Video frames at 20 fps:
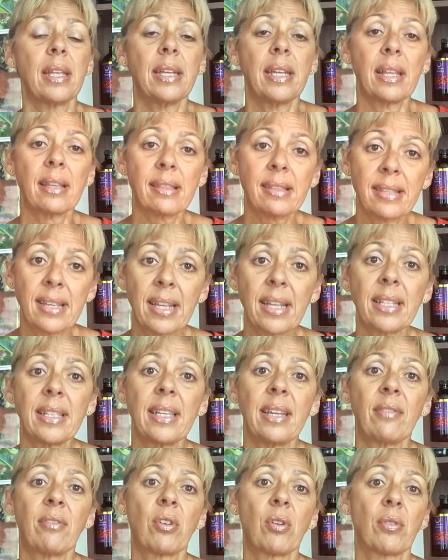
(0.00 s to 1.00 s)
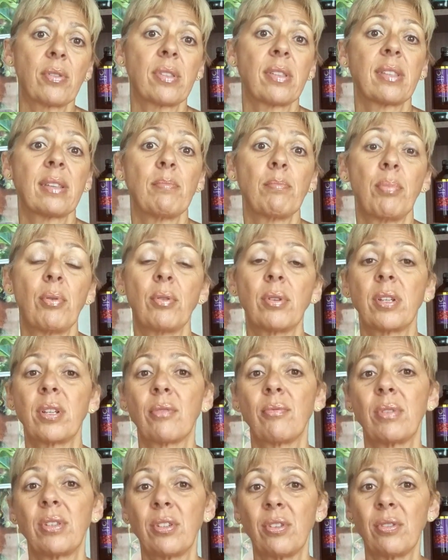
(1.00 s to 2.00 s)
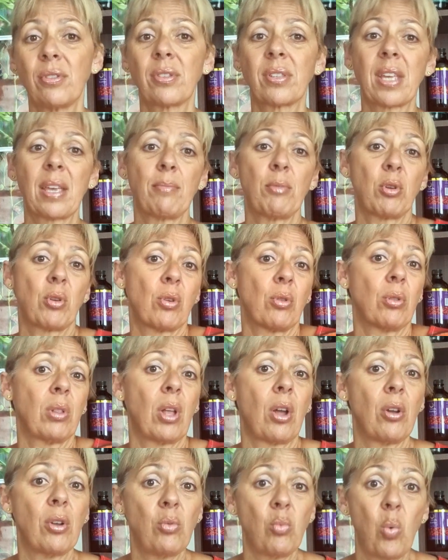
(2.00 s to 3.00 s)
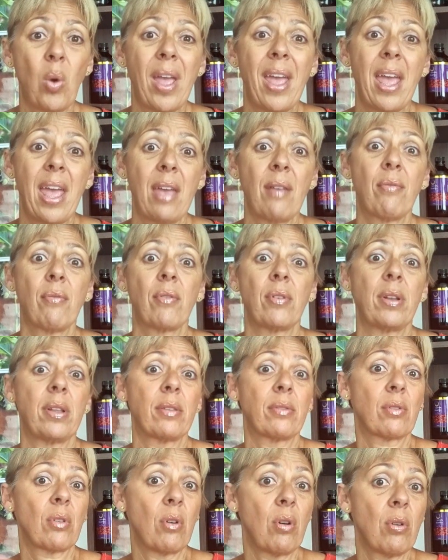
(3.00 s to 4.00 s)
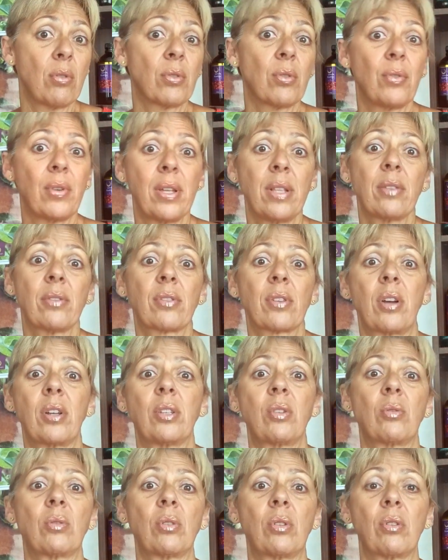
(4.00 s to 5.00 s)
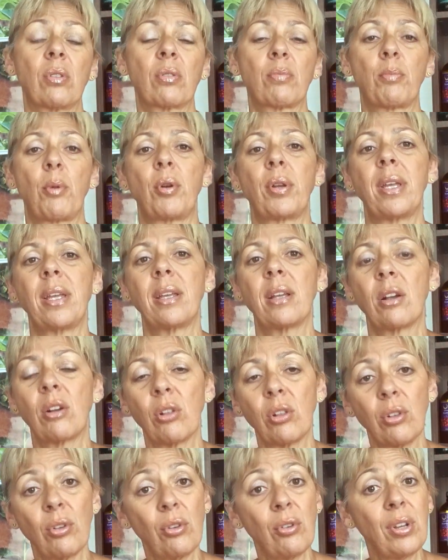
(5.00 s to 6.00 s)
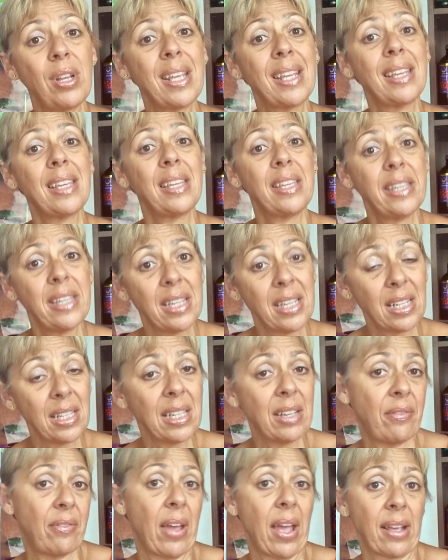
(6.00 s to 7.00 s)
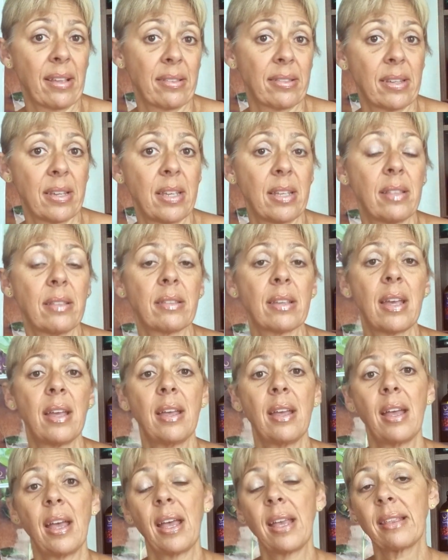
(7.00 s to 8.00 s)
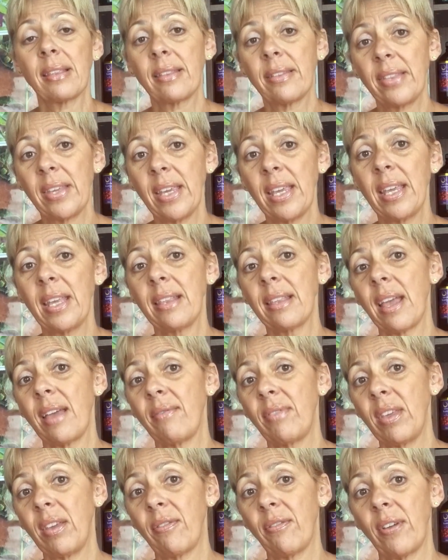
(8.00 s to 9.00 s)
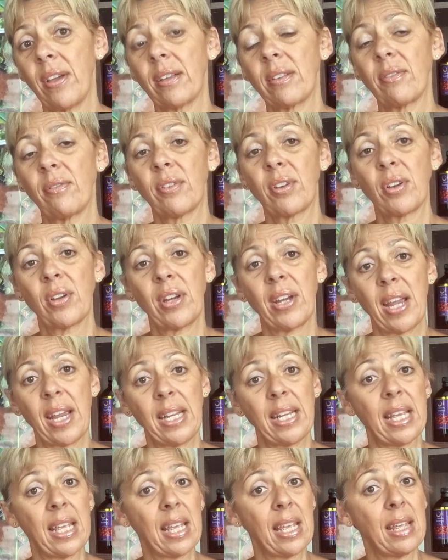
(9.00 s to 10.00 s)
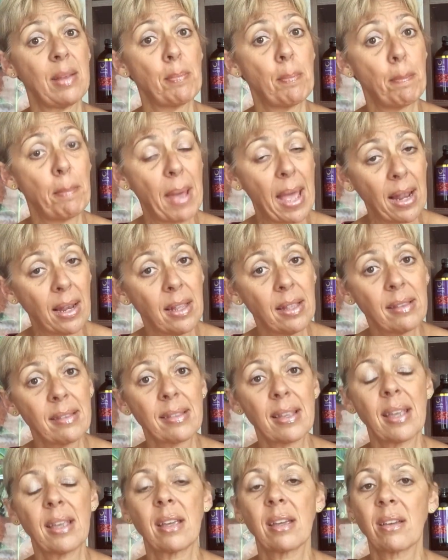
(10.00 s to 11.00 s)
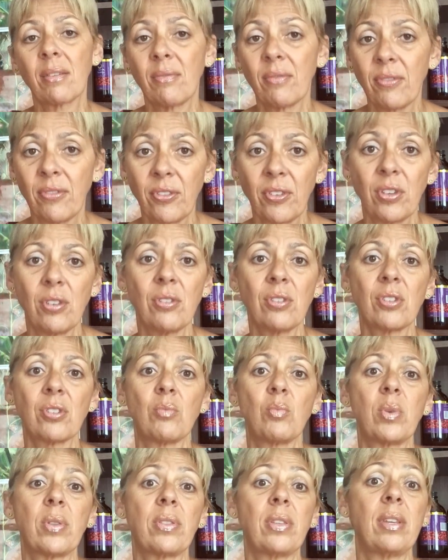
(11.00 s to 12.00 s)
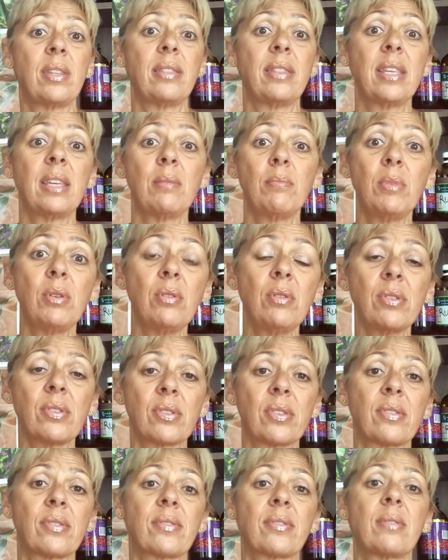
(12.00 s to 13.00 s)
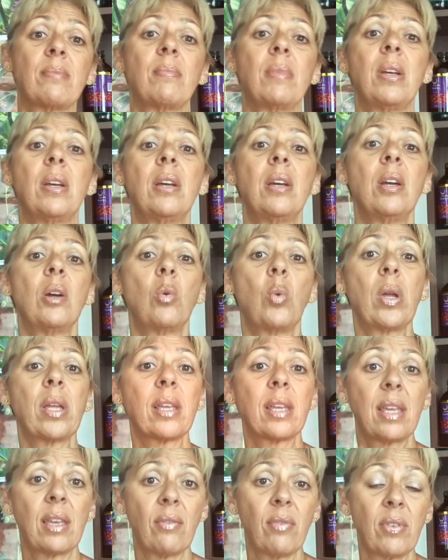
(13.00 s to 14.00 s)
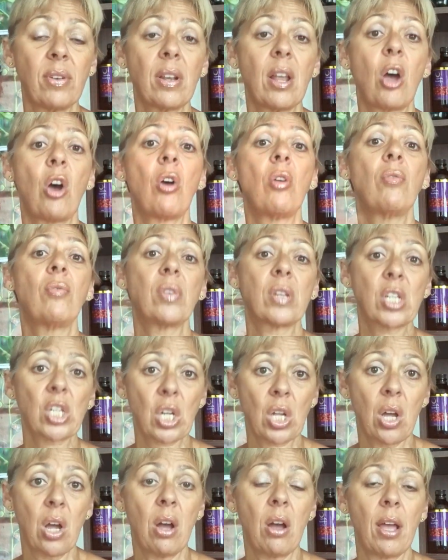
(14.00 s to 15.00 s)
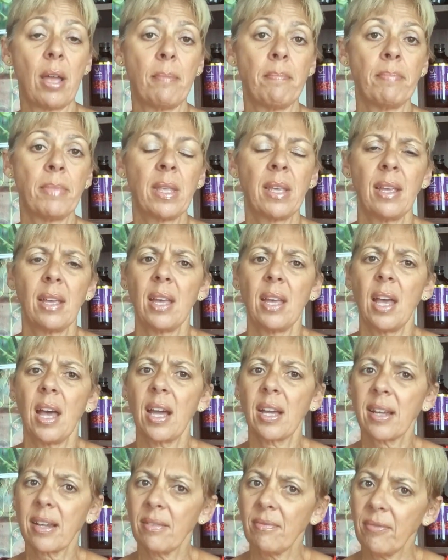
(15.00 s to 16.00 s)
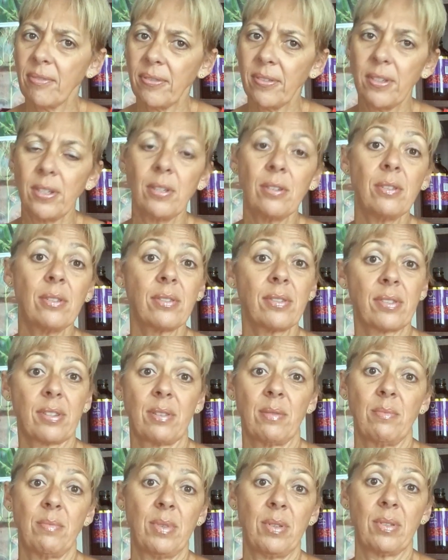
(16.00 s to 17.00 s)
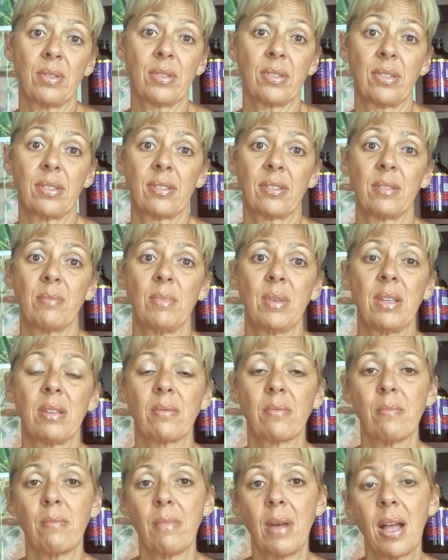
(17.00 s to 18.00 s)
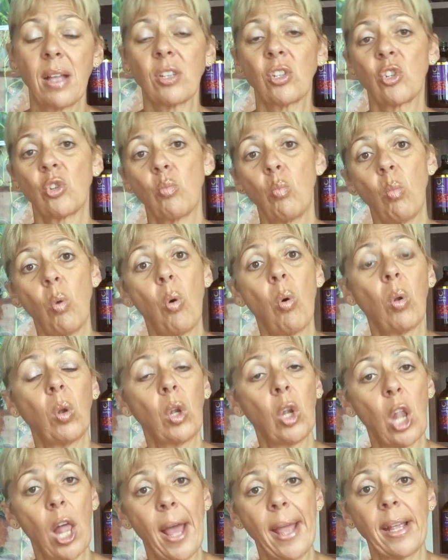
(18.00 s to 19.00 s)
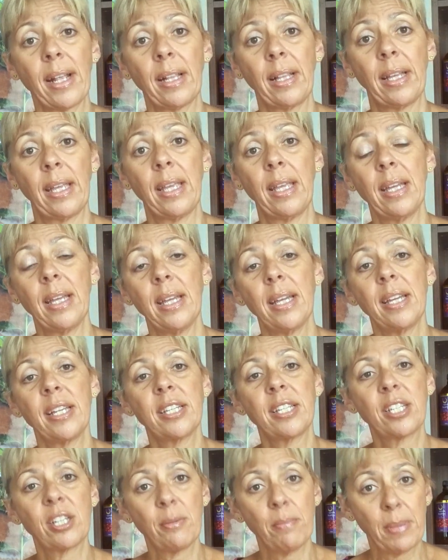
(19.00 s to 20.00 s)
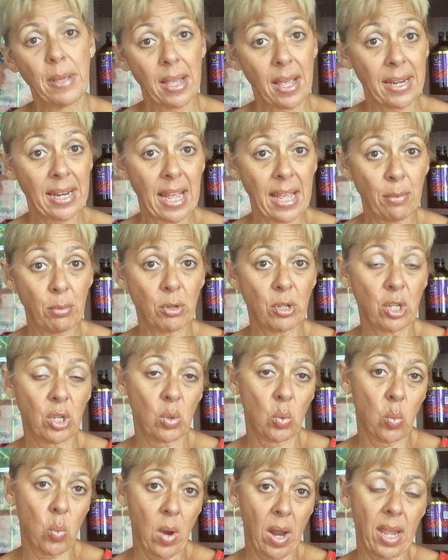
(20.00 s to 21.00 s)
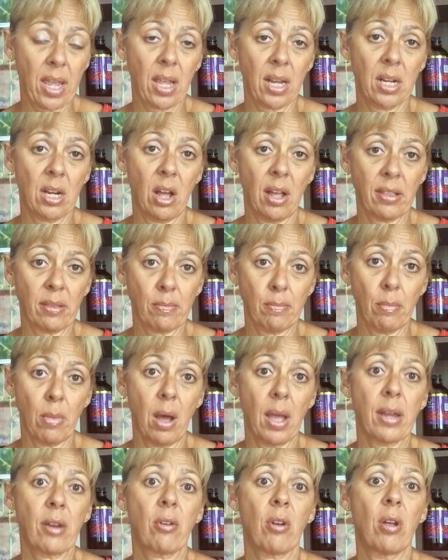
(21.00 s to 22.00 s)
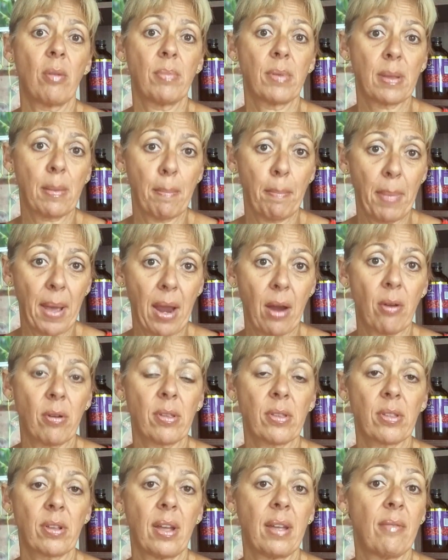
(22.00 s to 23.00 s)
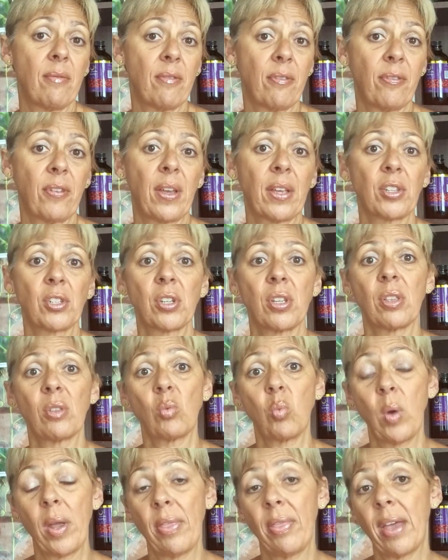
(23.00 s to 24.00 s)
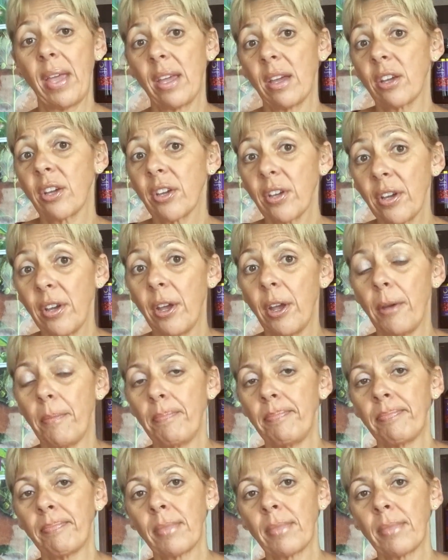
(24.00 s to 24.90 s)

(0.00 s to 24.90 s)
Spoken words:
Now, secondly, of course, it's important to reduce chemical load wherever it is, on or inside your dog's body, including yearly vaccines, as these have the effect of creating imbalance and confusion within the immune system when given over time. A confused immune system is much more likely to be unable to recognize microbes and parasite infections when they occur.